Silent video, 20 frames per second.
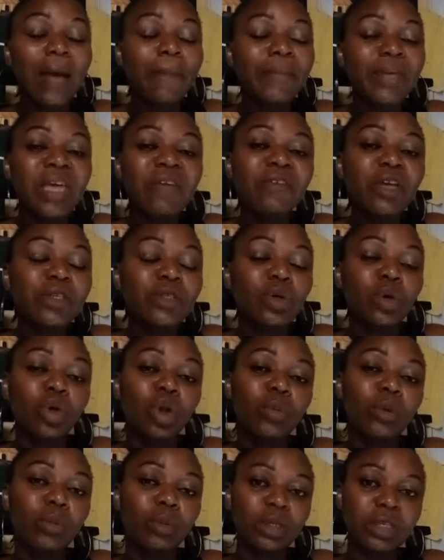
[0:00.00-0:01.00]
behavior is not going
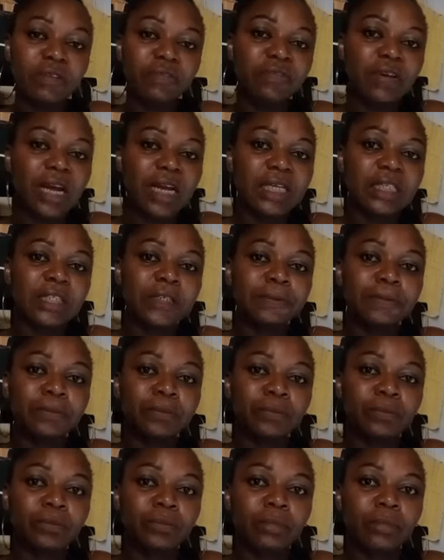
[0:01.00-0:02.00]
to be modified.
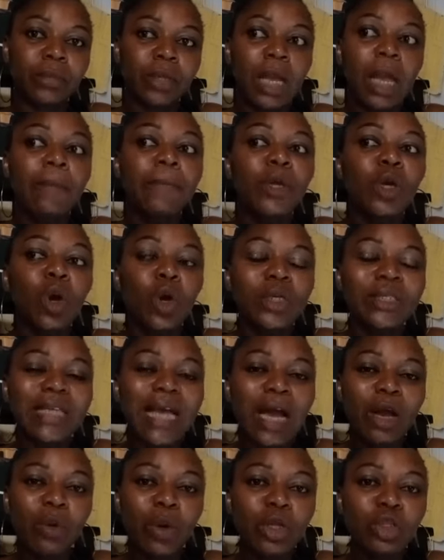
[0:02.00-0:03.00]
Because they
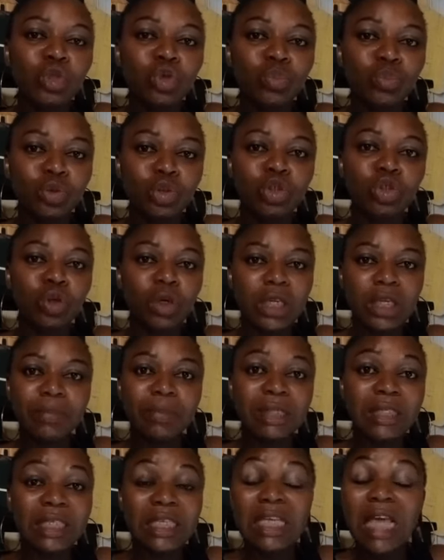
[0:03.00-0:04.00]
are going to push your
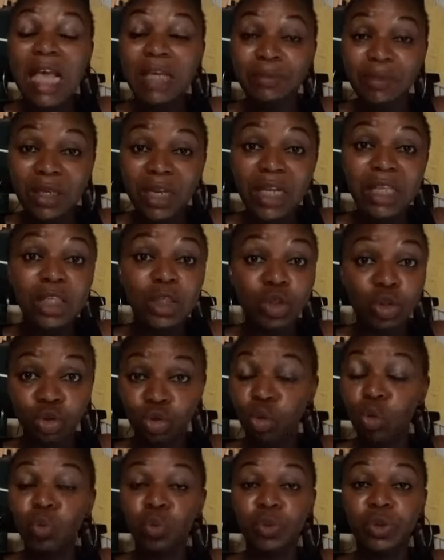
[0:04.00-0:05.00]
limits, especially the
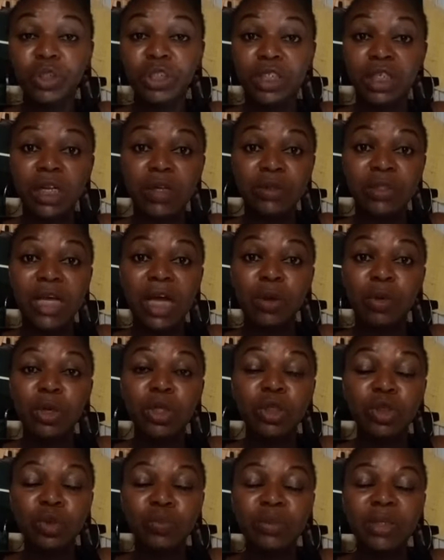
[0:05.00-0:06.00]
strong-willed child. They are
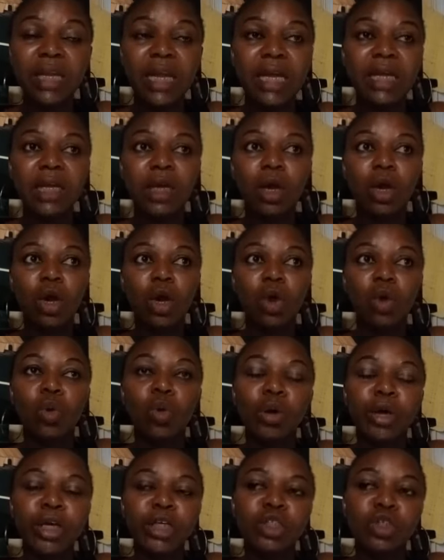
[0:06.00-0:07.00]
going to be like,
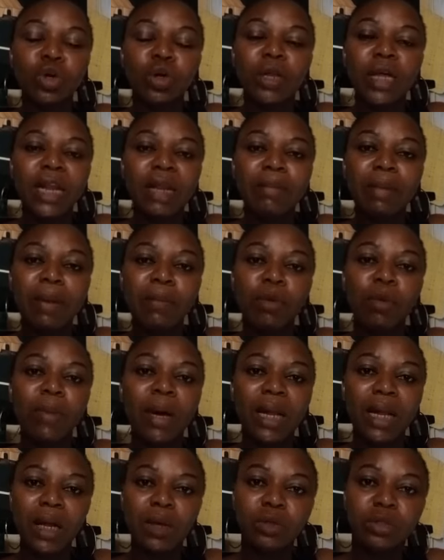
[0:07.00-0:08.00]
okay, the other day my mom
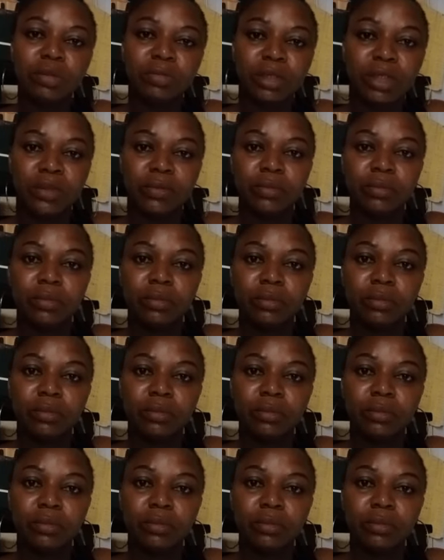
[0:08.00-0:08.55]
allowed me.